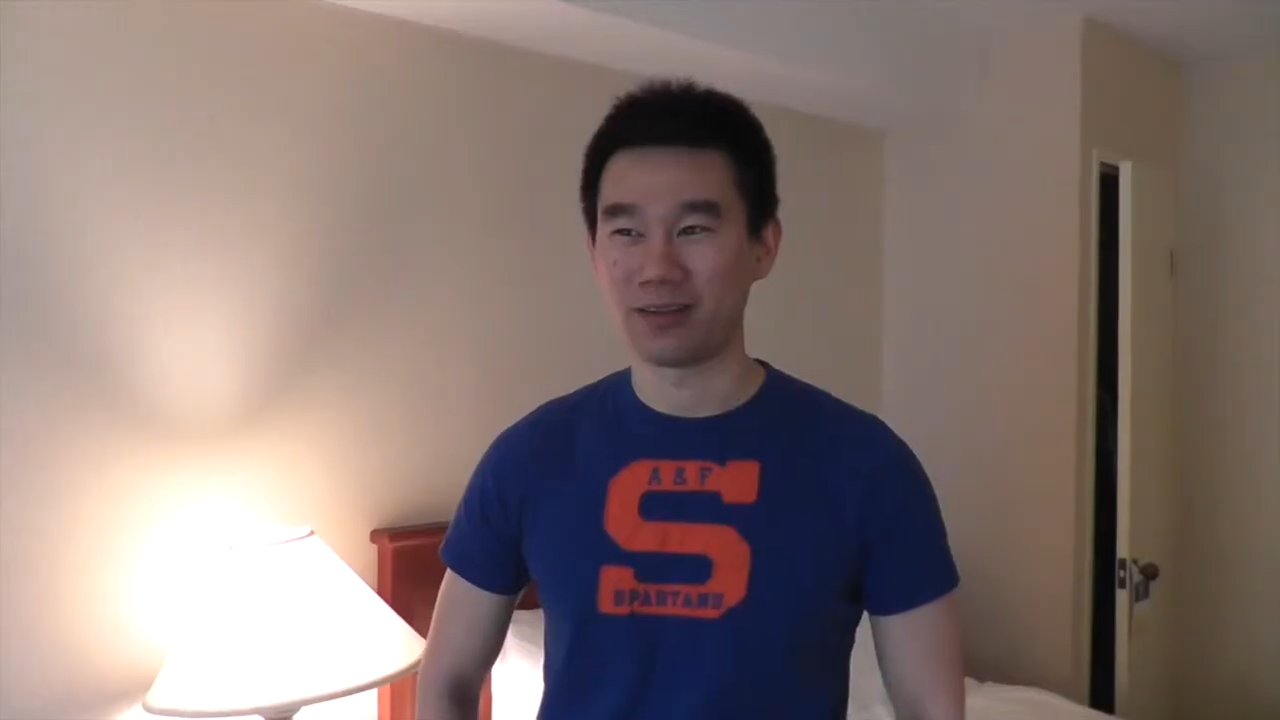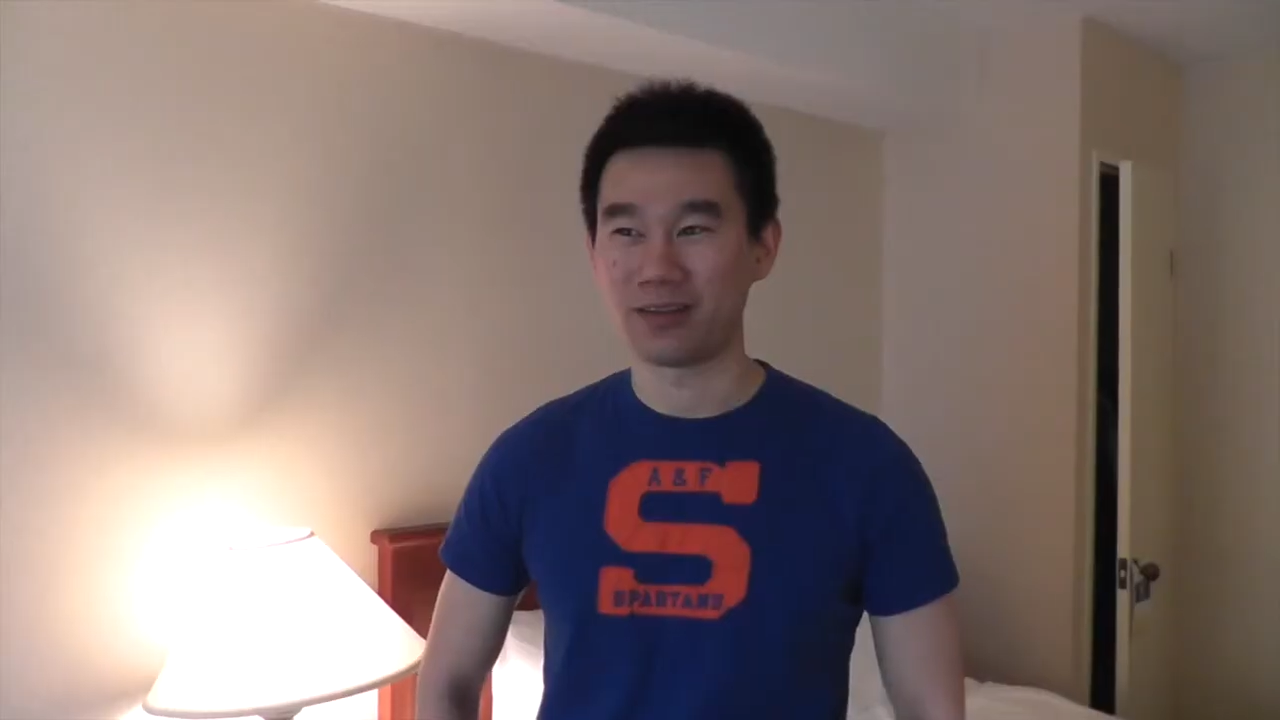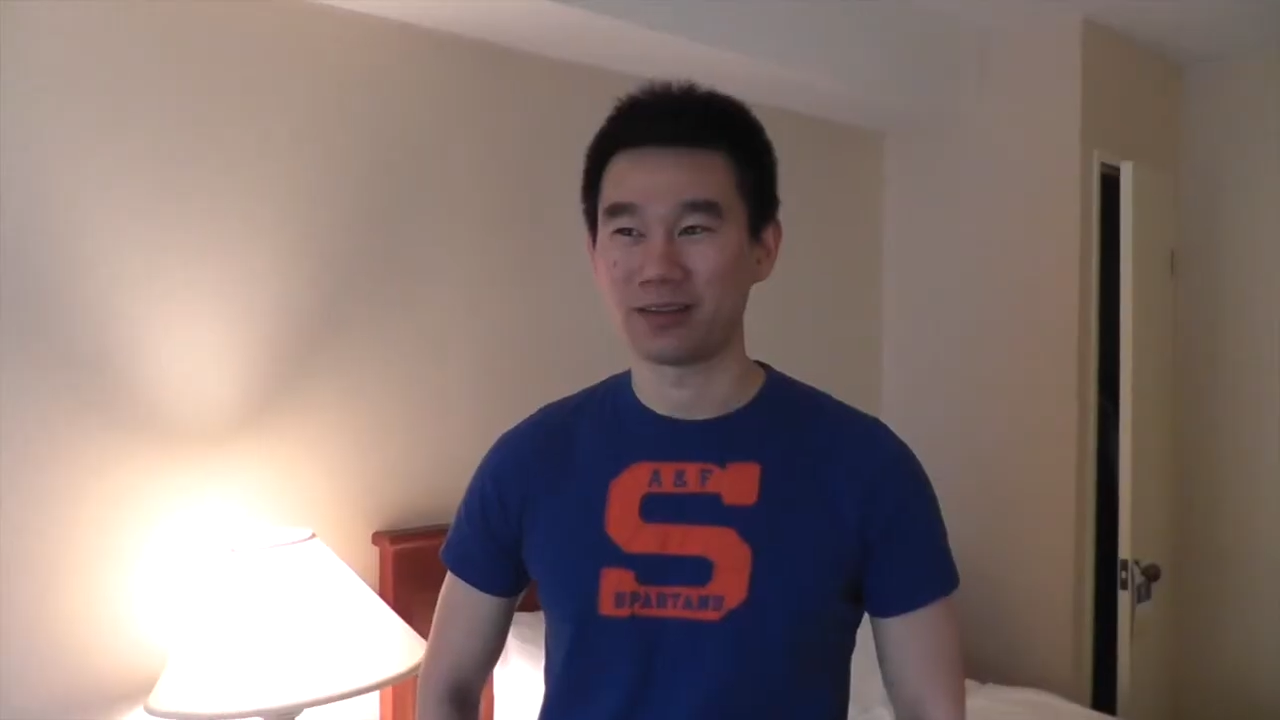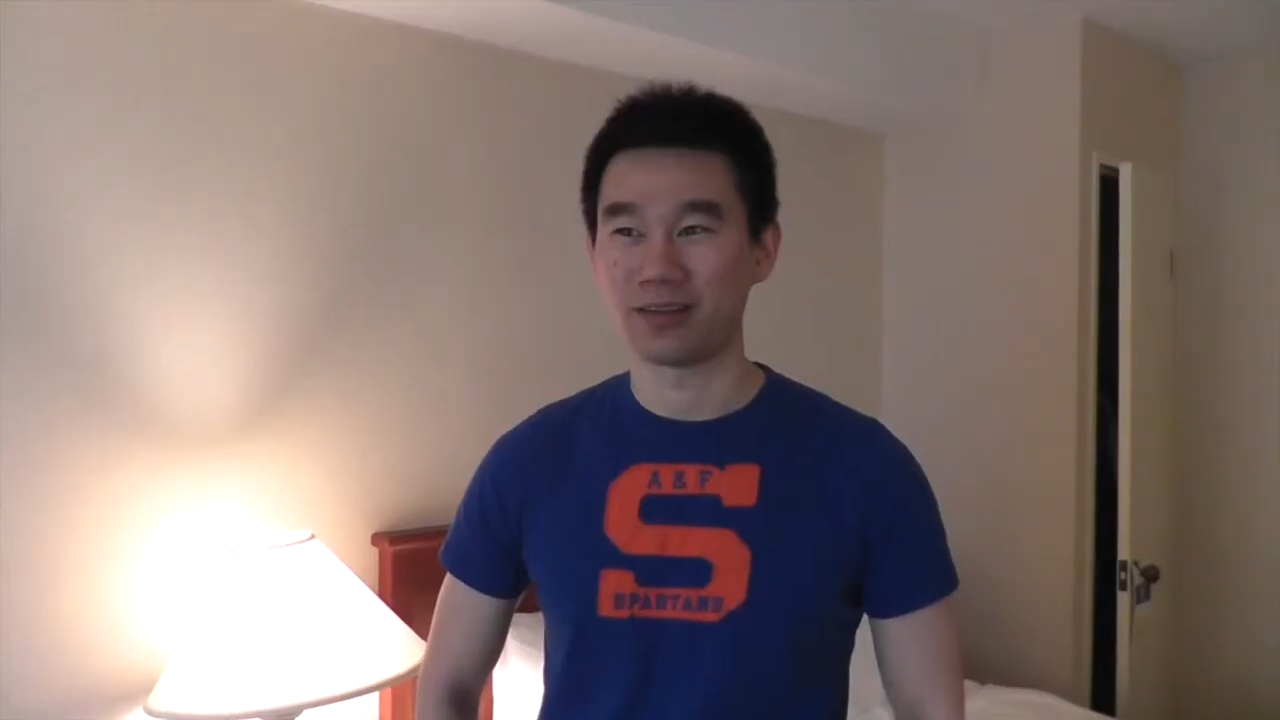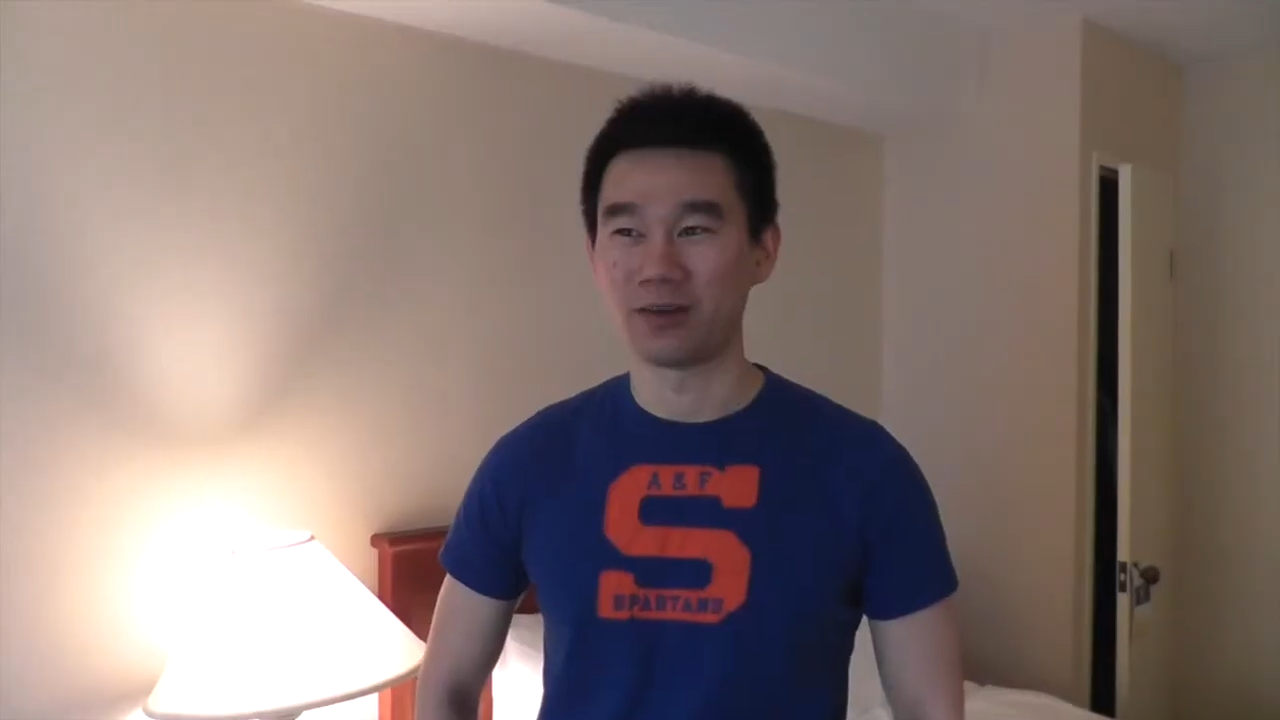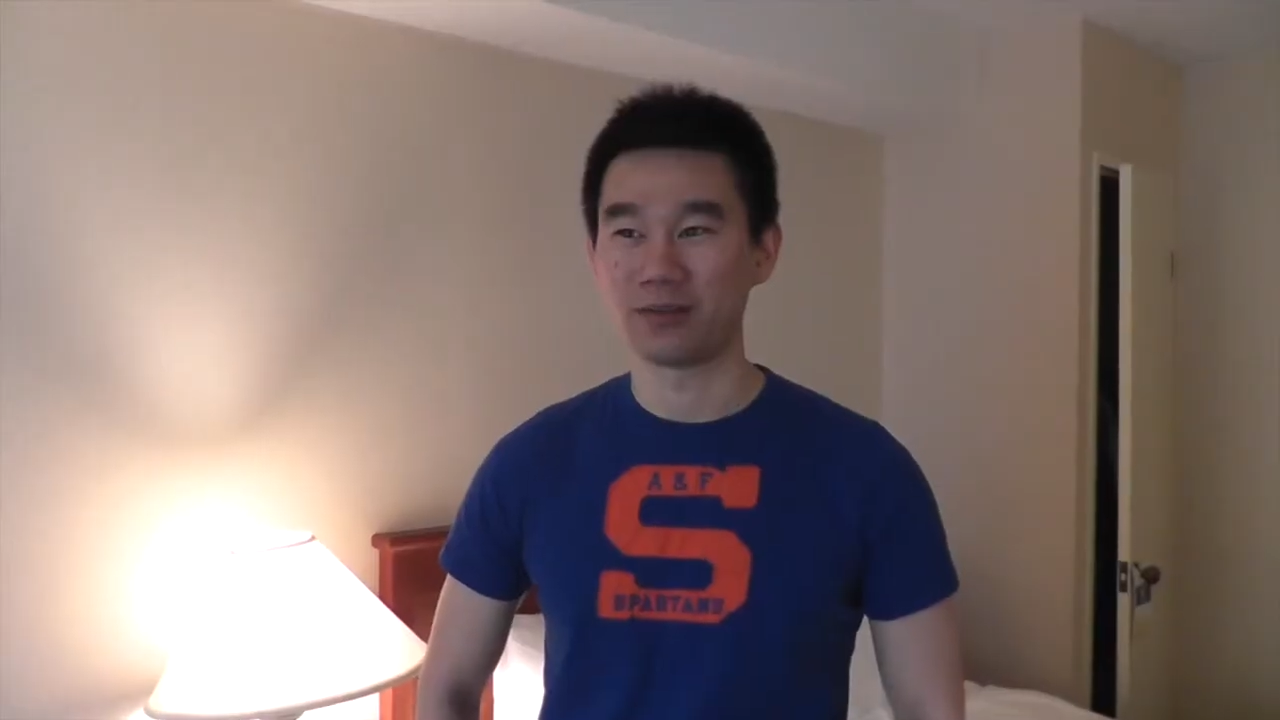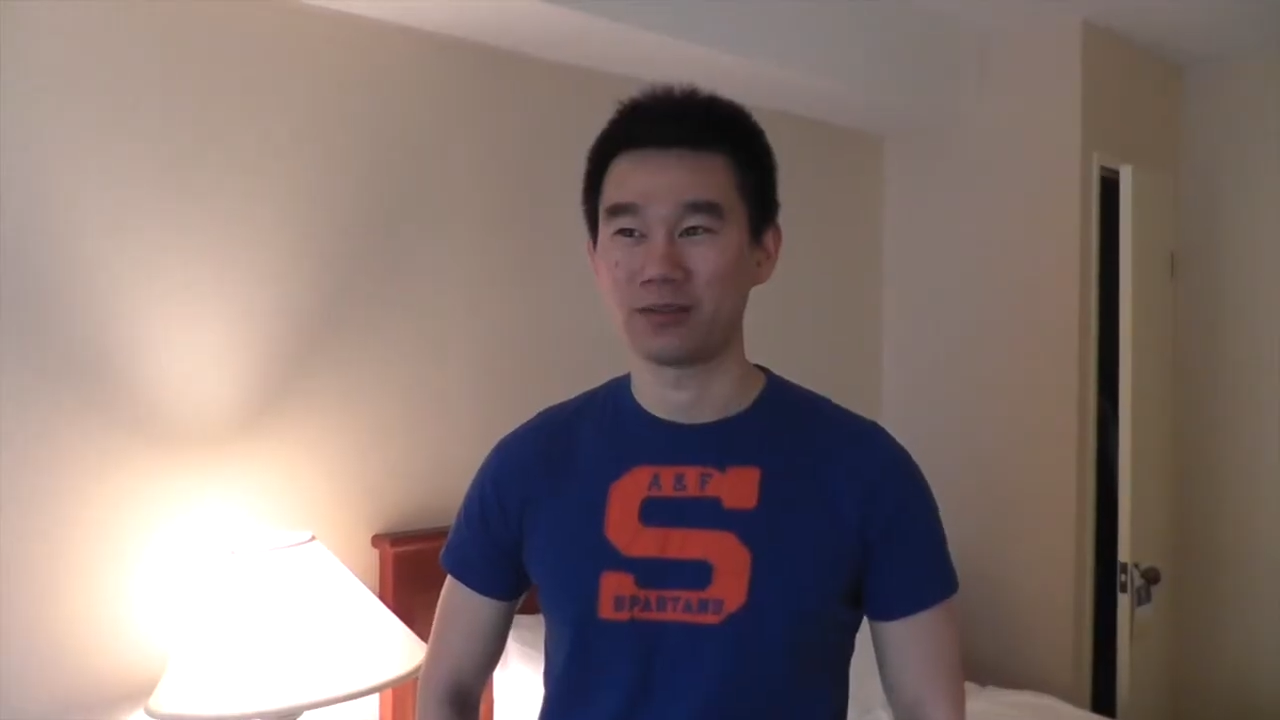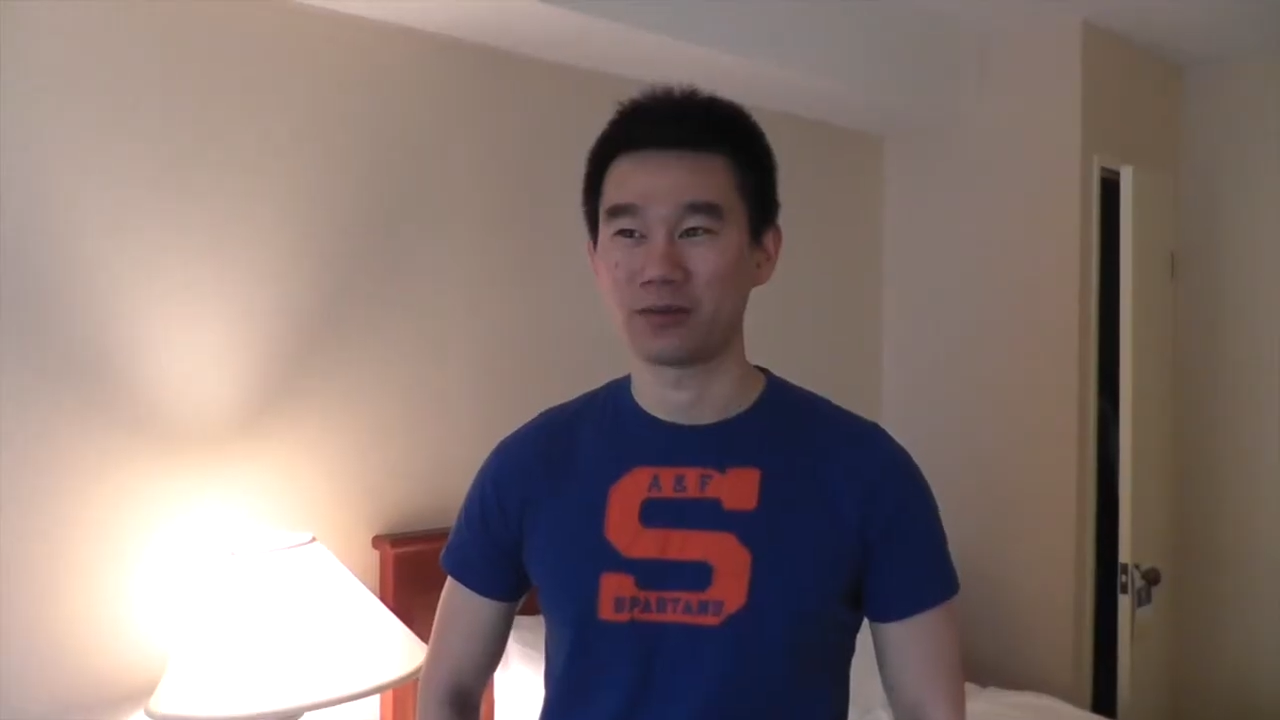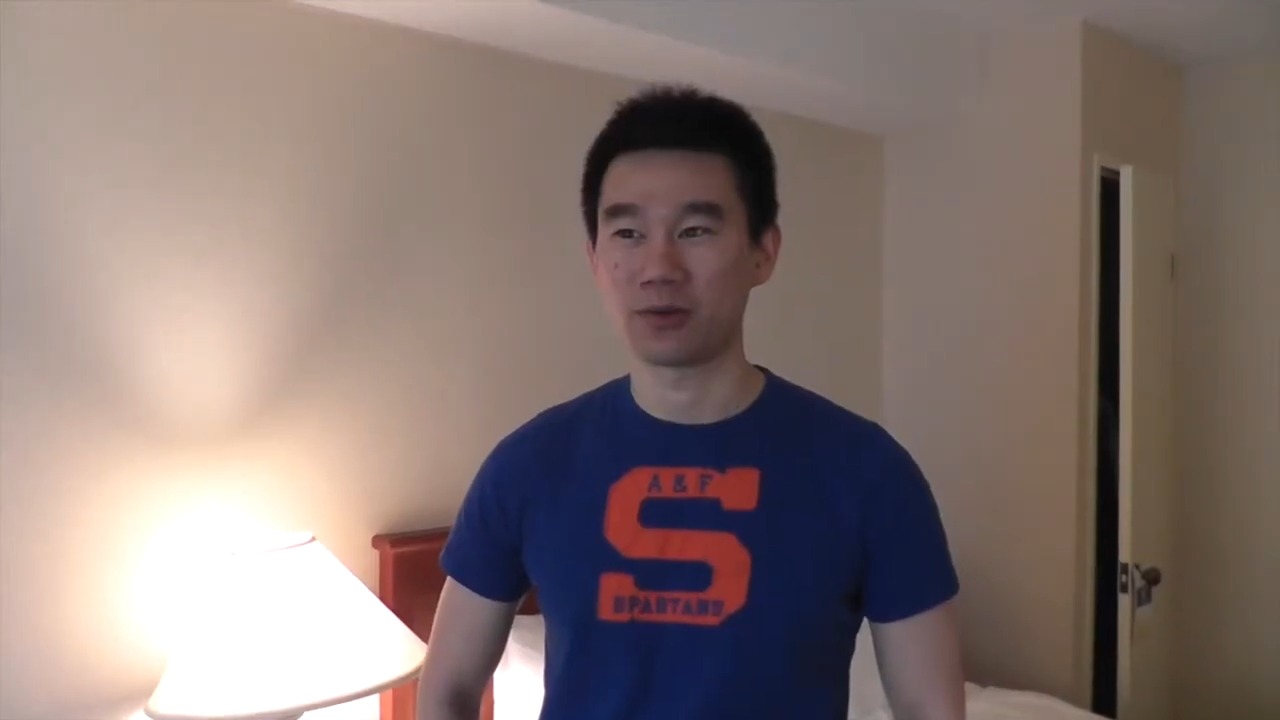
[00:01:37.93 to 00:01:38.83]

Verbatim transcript: I think those